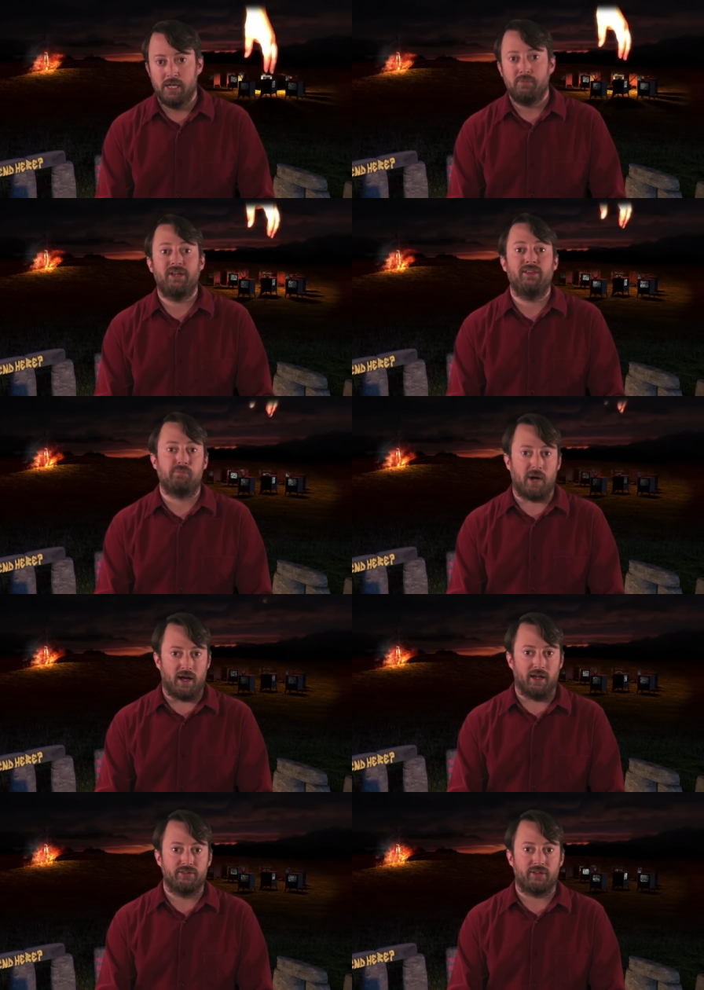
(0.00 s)
But in the
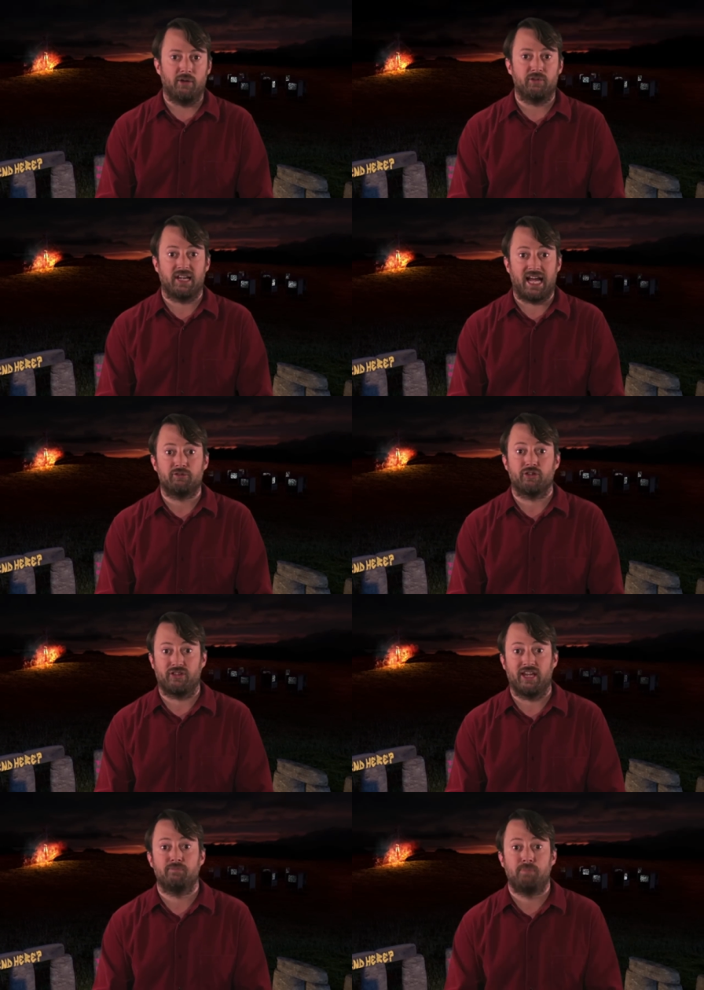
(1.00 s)
past, I was allowed to
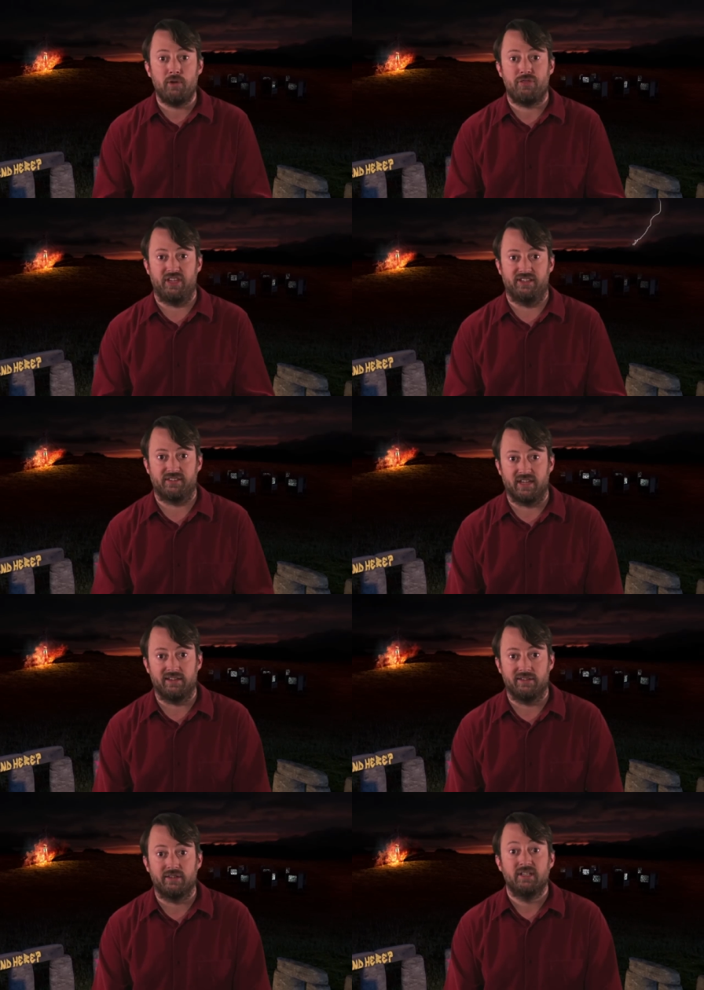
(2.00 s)
say of both these
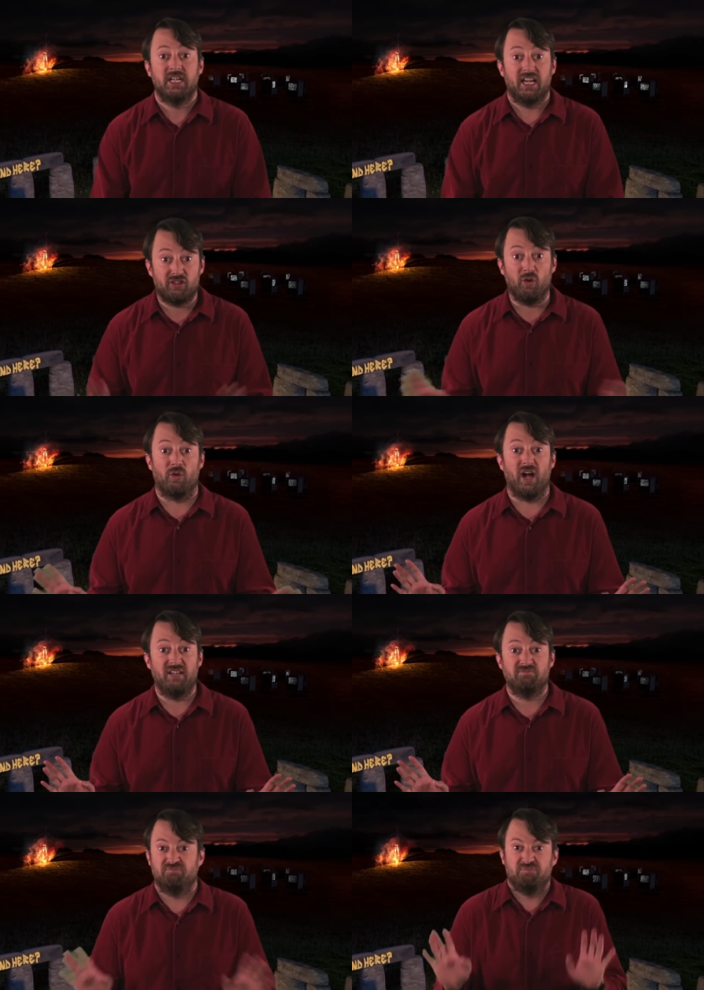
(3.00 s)
things, it's
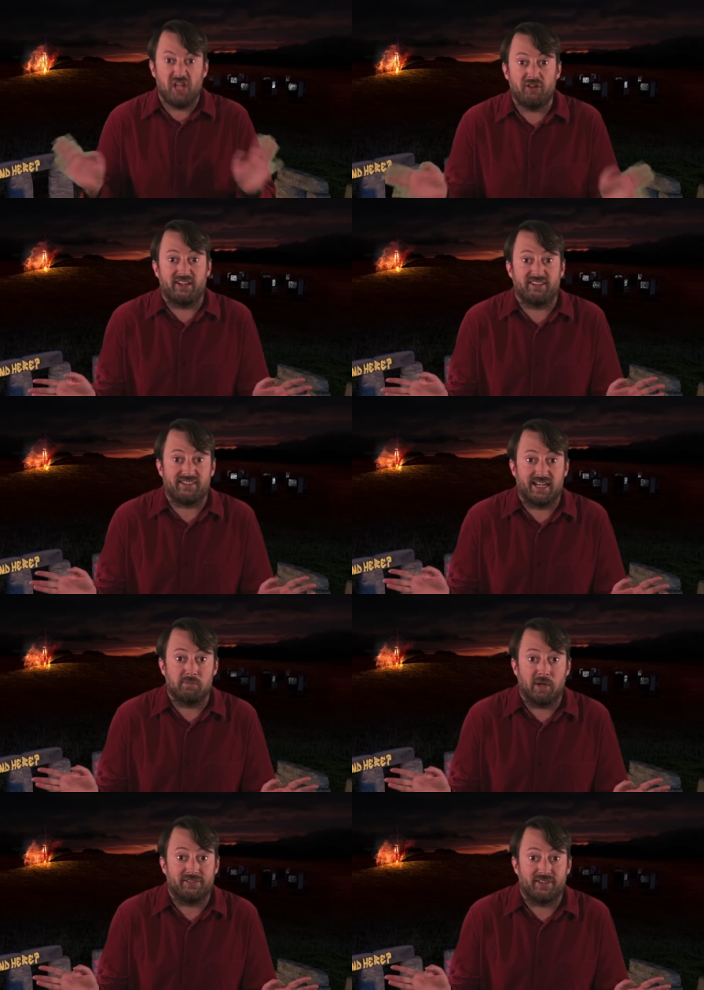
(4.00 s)
alright, don't understand
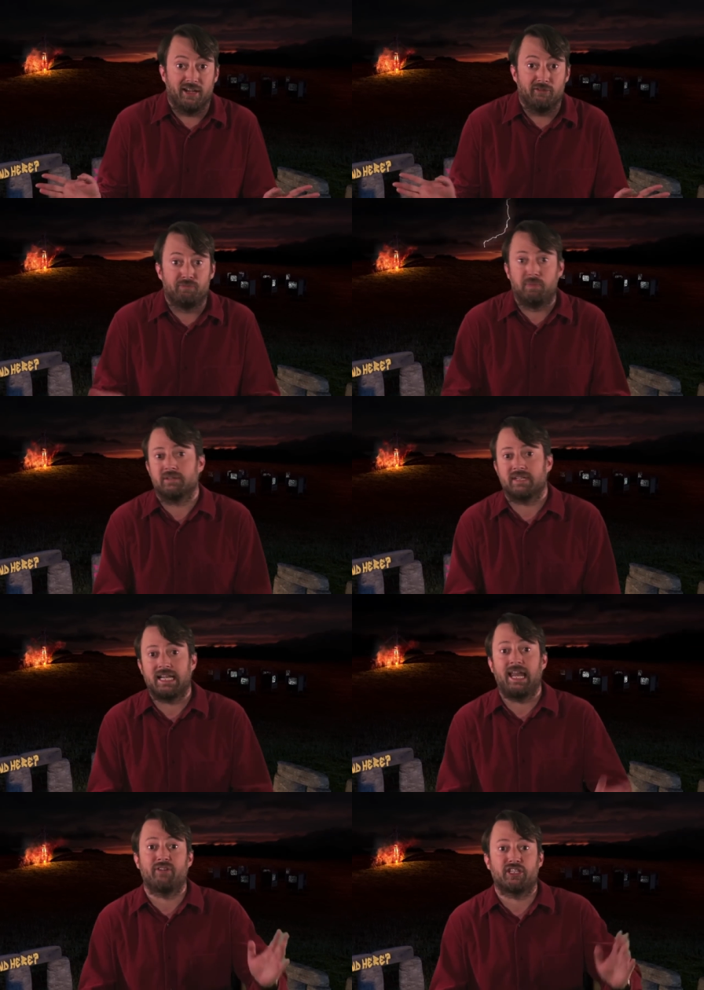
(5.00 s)
it myself, but
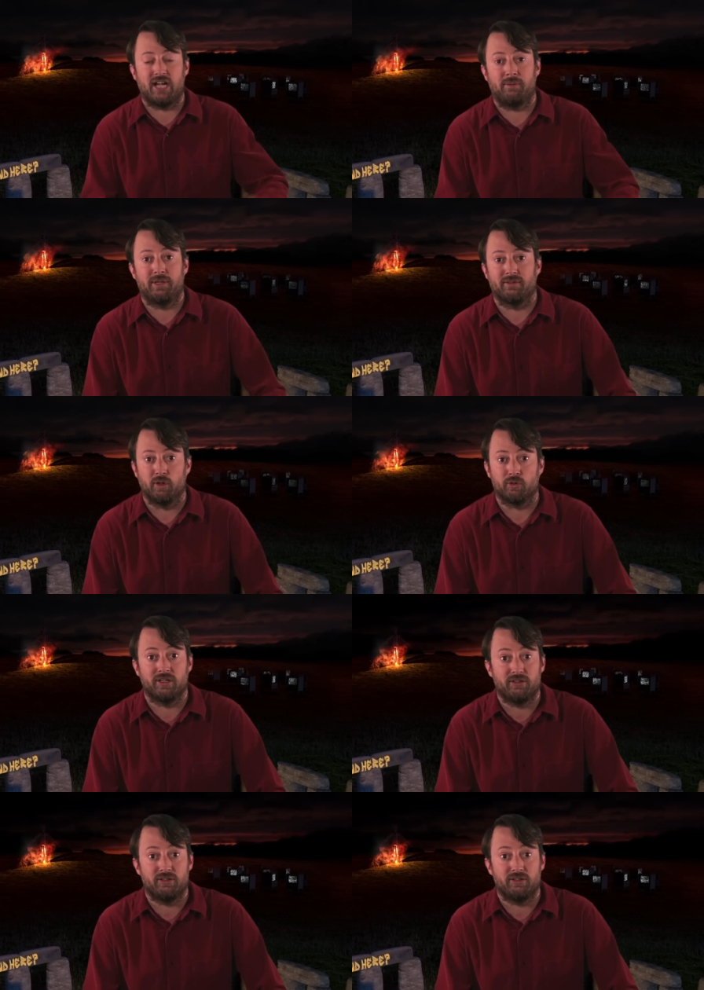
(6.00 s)
clever chappies have looked